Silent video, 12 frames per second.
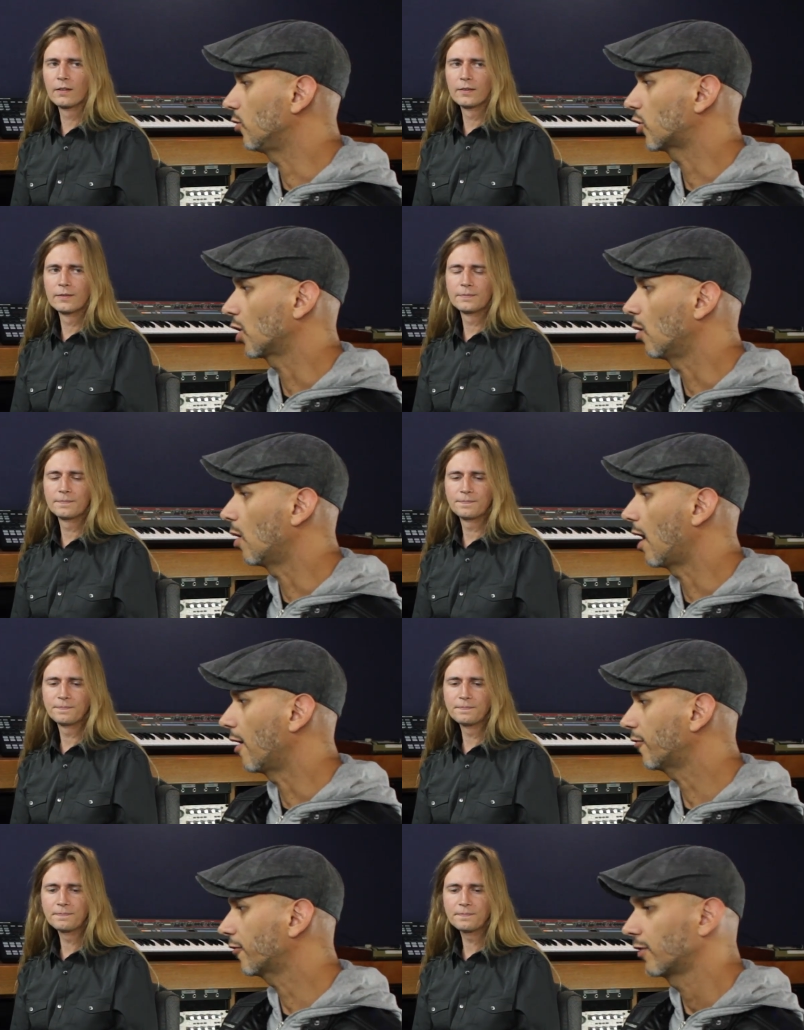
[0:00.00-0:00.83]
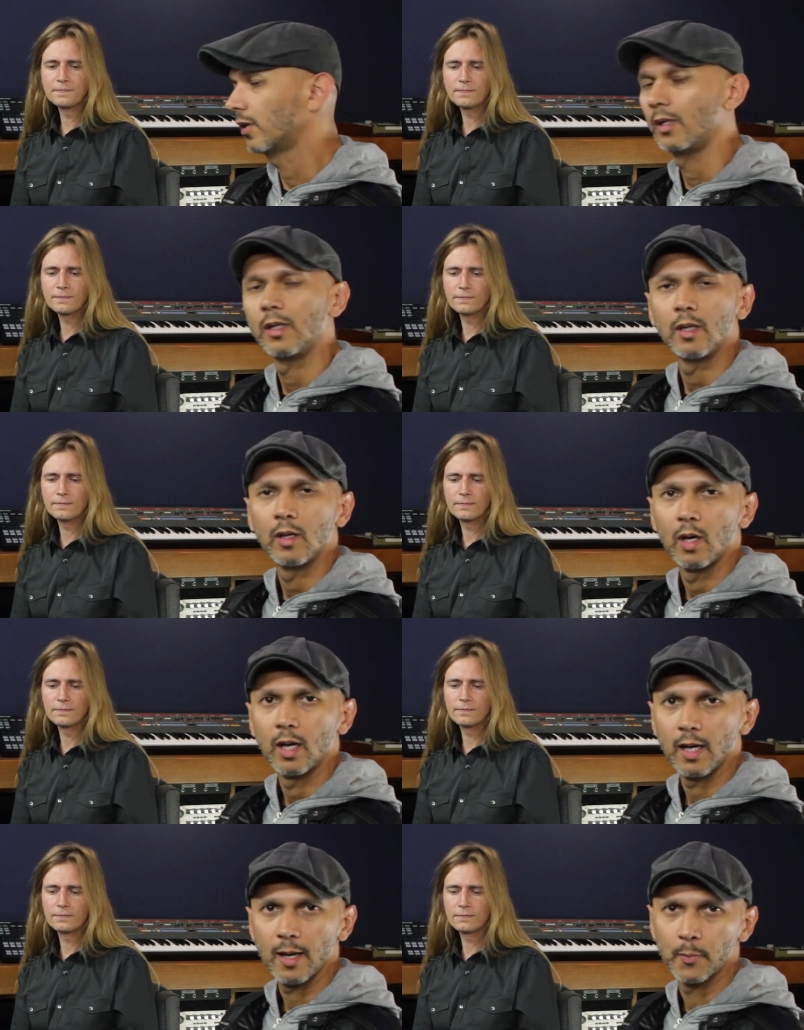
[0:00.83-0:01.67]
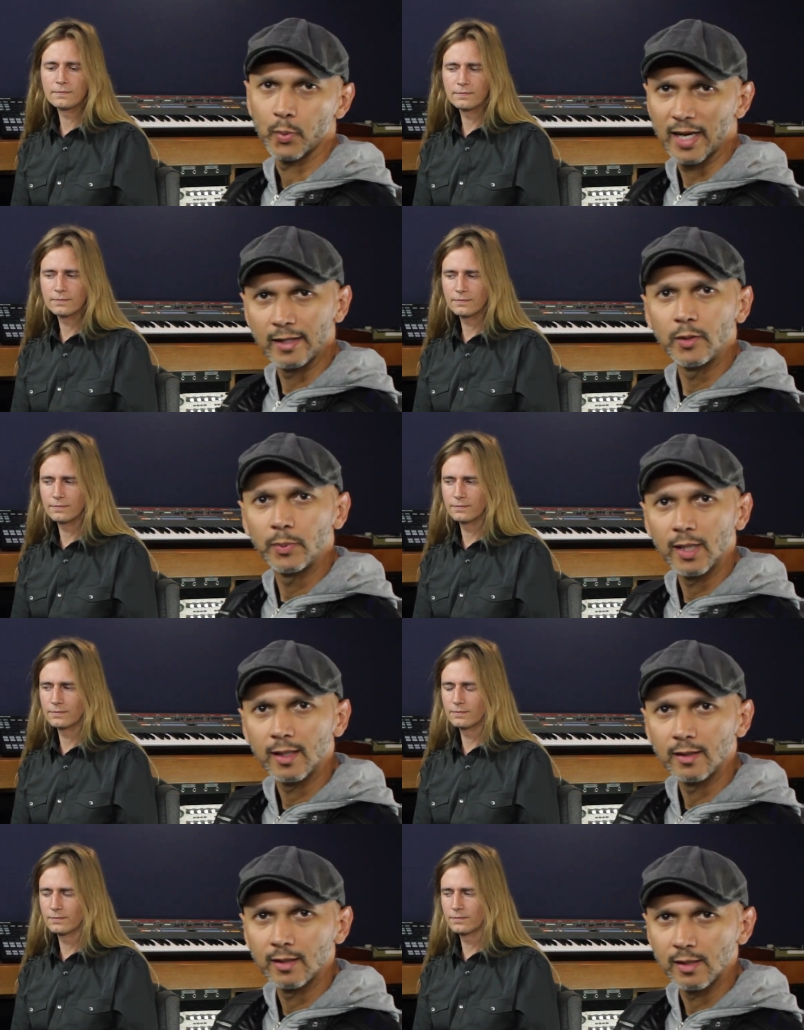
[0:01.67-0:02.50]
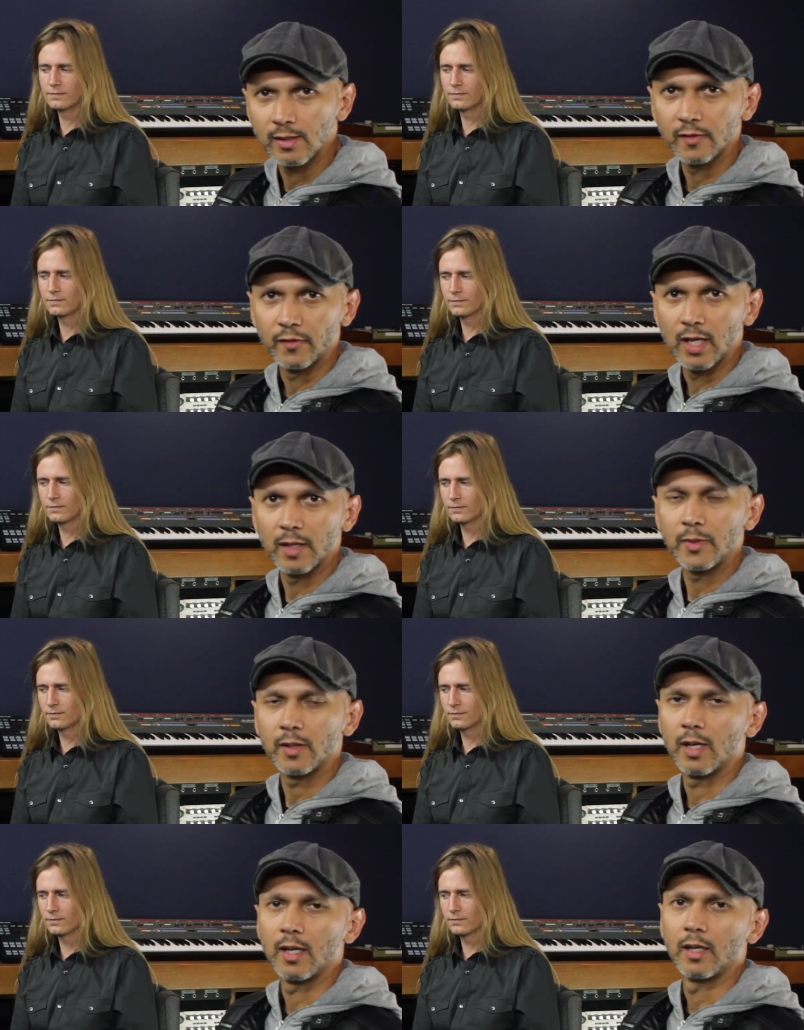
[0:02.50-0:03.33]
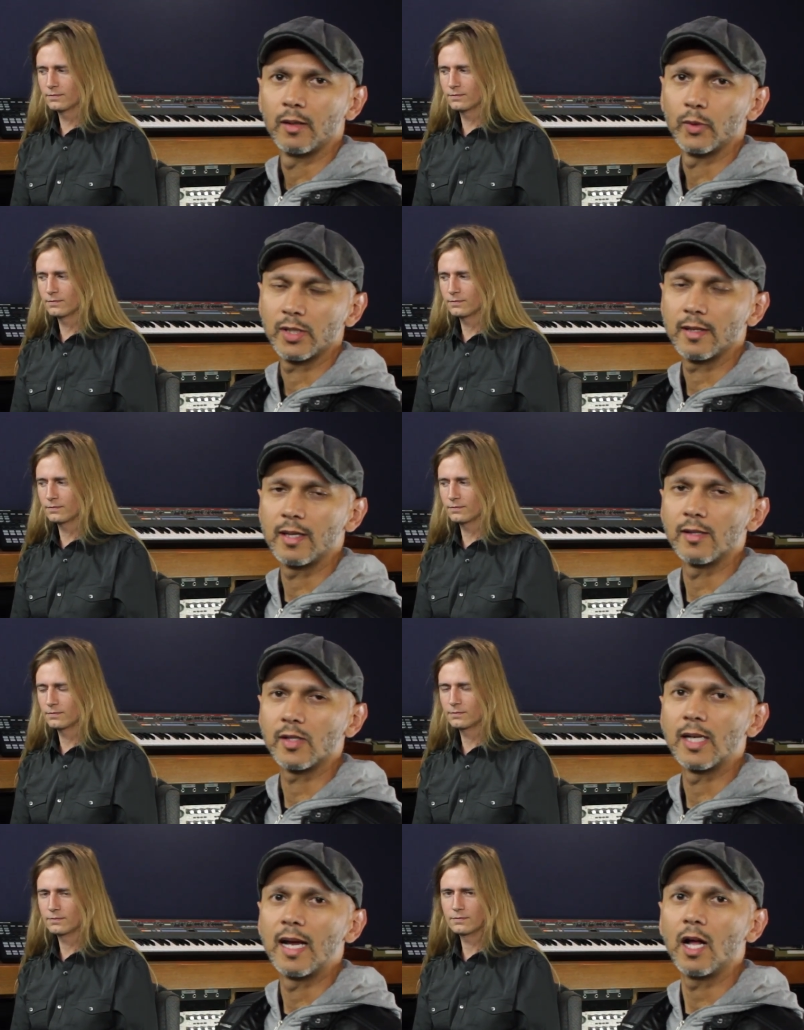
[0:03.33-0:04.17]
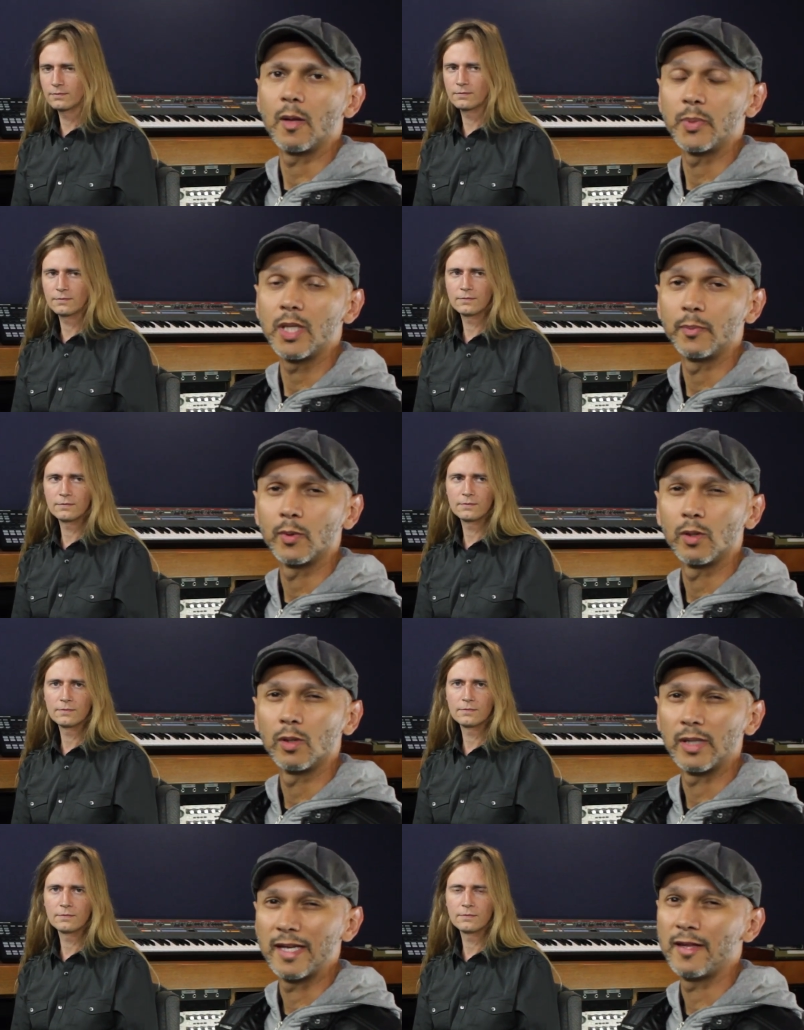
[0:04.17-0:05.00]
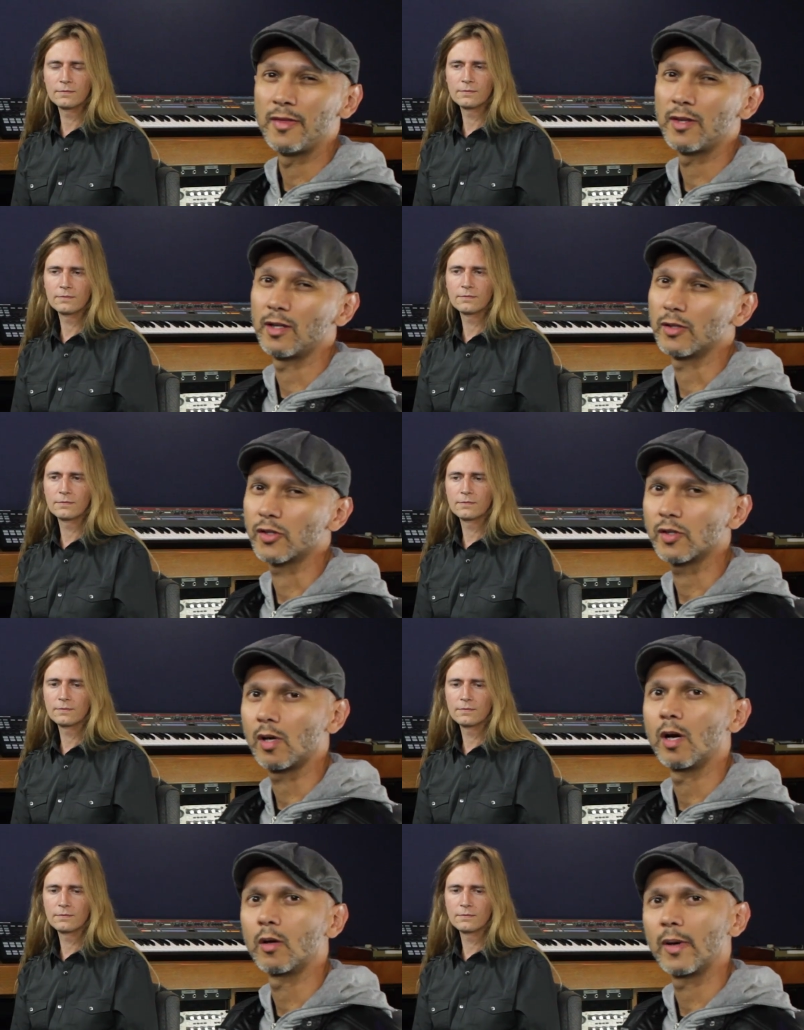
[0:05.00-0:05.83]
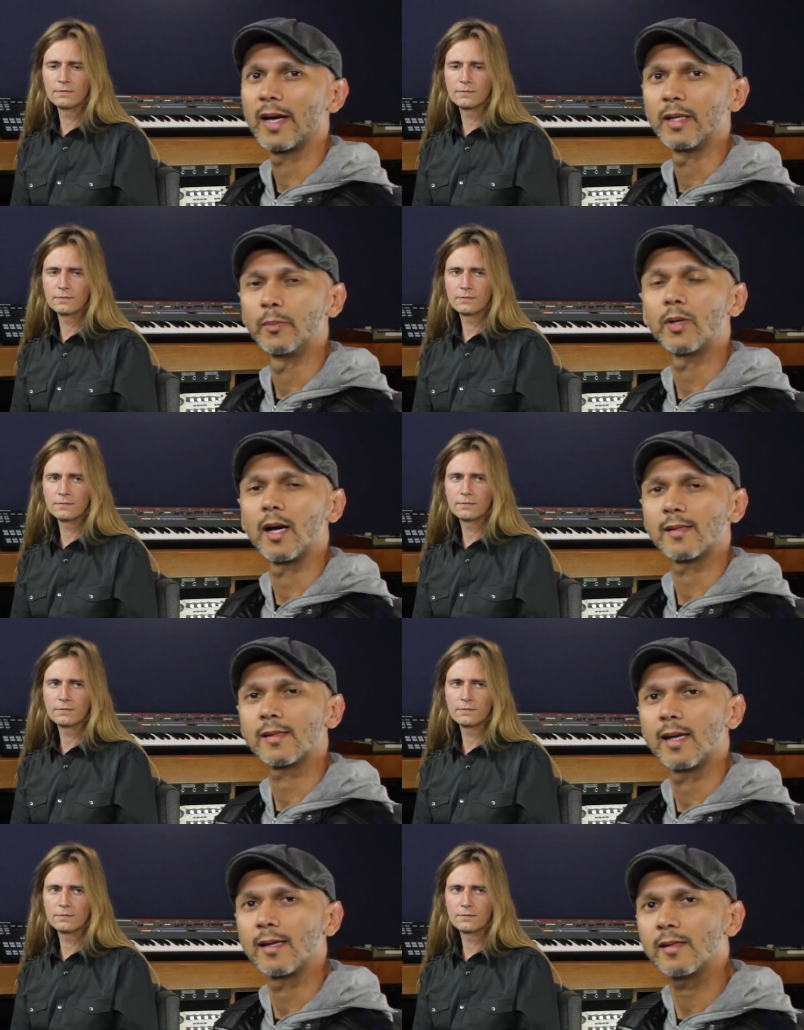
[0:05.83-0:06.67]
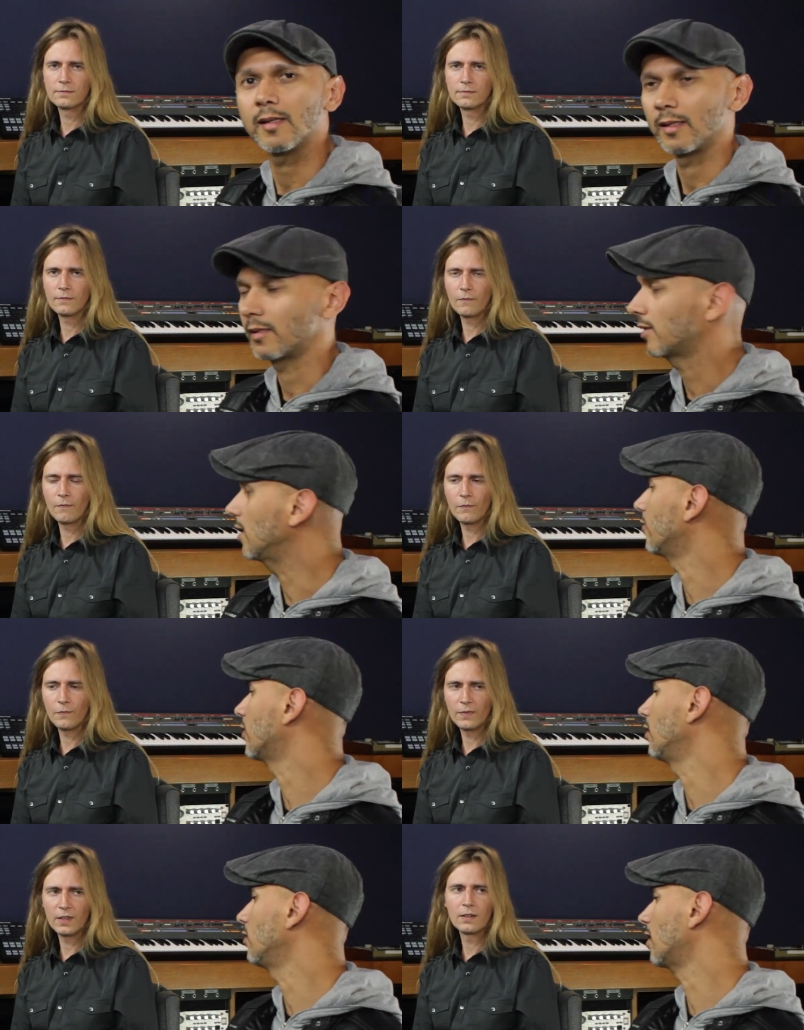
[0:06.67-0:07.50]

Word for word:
Speaker 1: show off a brand new plugin that he's developed, uh, which I think is going to help people in their songwriting process. Steve, can you